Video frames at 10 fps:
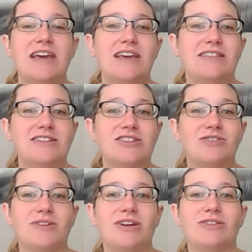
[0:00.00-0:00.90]
in this
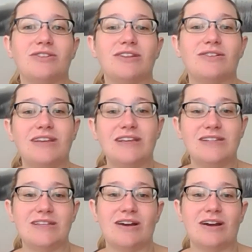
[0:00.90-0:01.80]
career a little
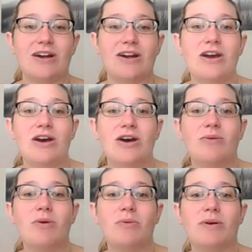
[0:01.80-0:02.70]
easier,
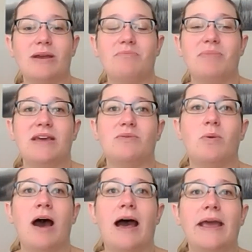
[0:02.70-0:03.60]
what would it be and
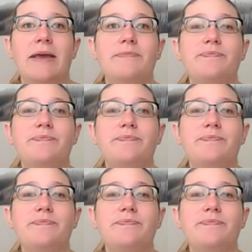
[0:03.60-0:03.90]
why?